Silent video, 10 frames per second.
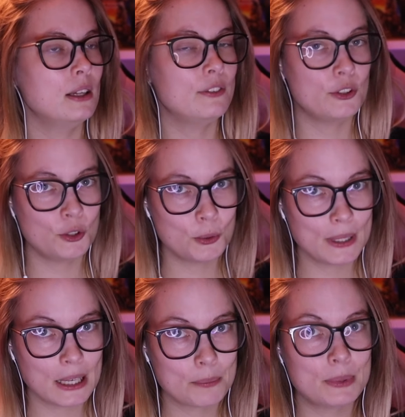If you're new
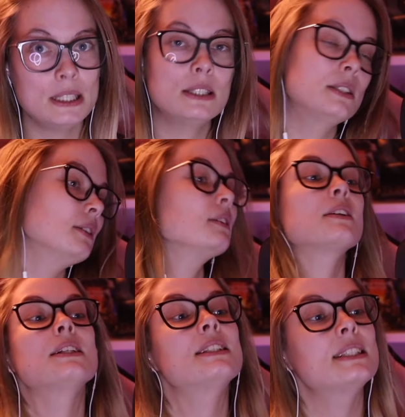here, please
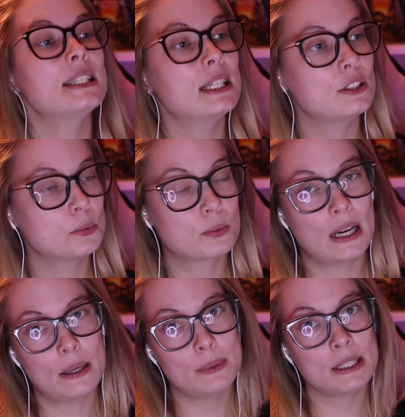consider
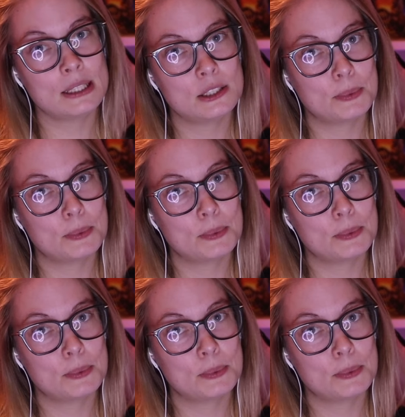subscribing,